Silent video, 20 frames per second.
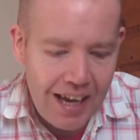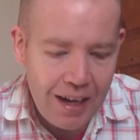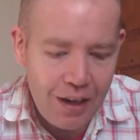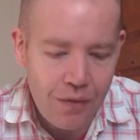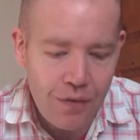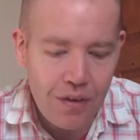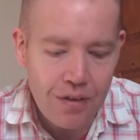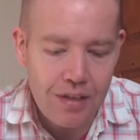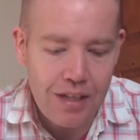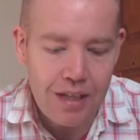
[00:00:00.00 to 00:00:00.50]

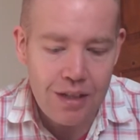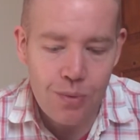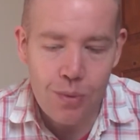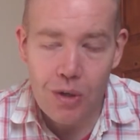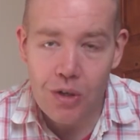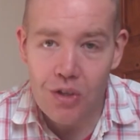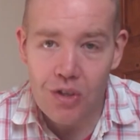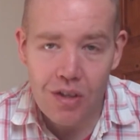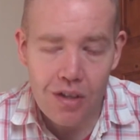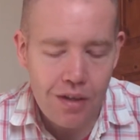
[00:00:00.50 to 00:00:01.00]
X-Files' last
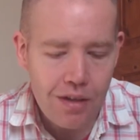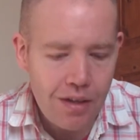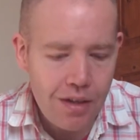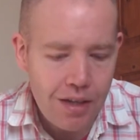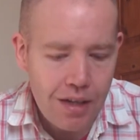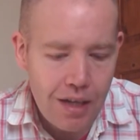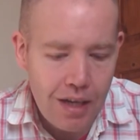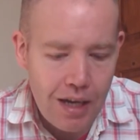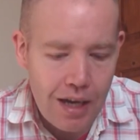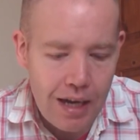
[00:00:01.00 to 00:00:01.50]
question
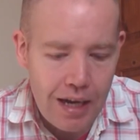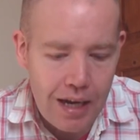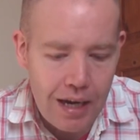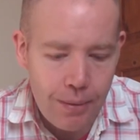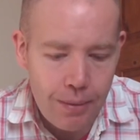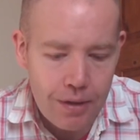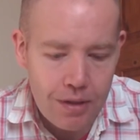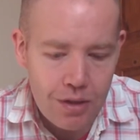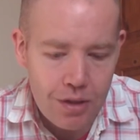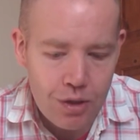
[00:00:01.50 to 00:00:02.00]

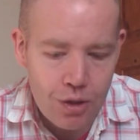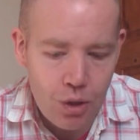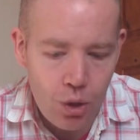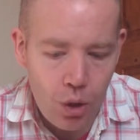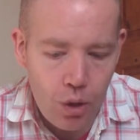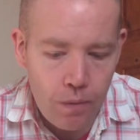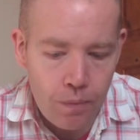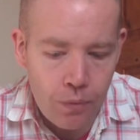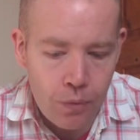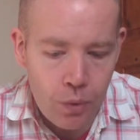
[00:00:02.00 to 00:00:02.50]
was,
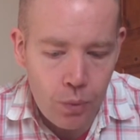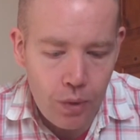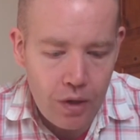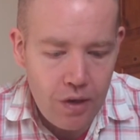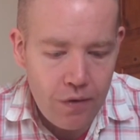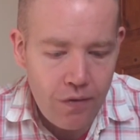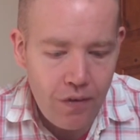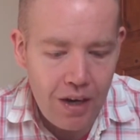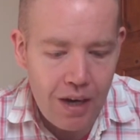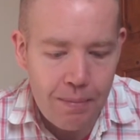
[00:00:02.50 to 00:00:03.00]

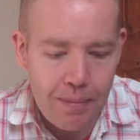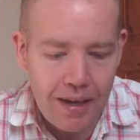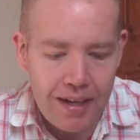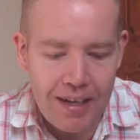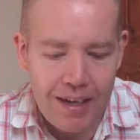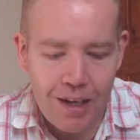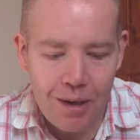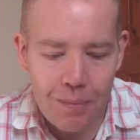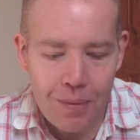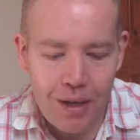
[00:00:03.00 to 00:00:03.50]
when you finally
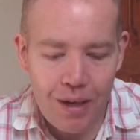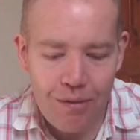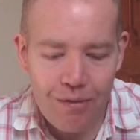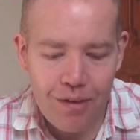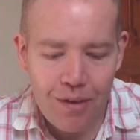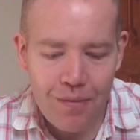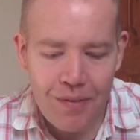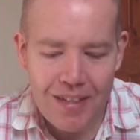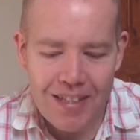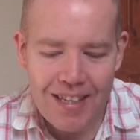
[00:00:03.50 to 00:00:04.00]
make it up here
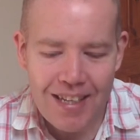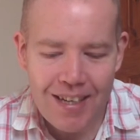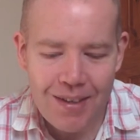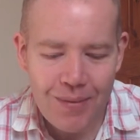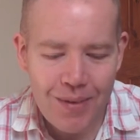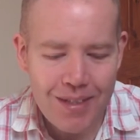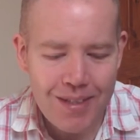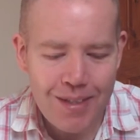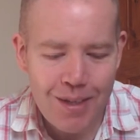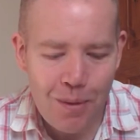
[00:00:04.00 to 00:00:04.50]
for a visit,
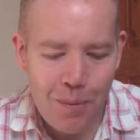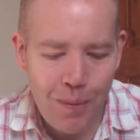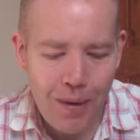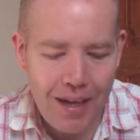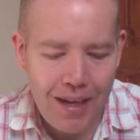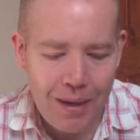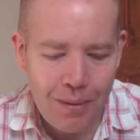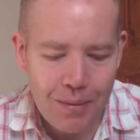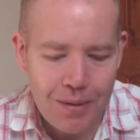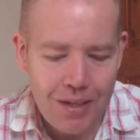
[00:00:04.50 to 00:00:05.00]
what
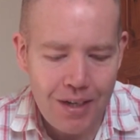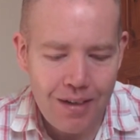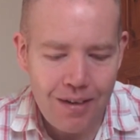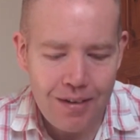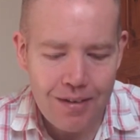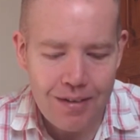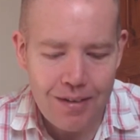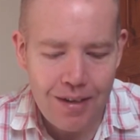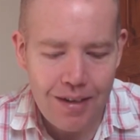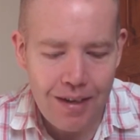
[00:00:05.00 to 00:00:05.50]
2-player would you
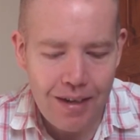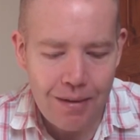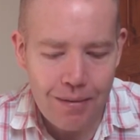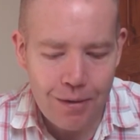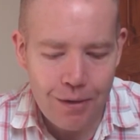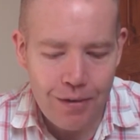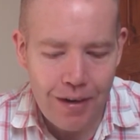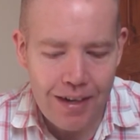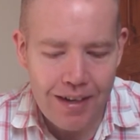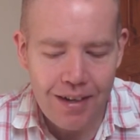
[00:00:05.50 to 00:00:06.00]
like
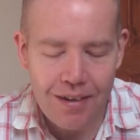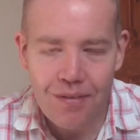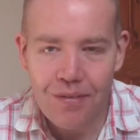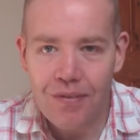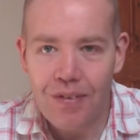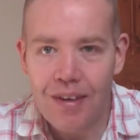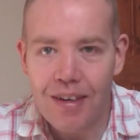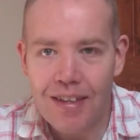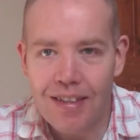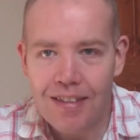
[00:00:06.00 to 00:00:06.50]
to crack
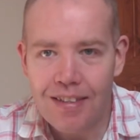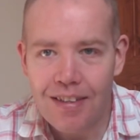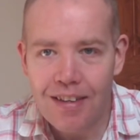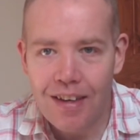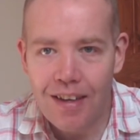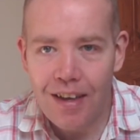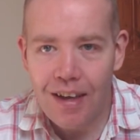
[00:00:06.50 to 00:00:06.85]
on first?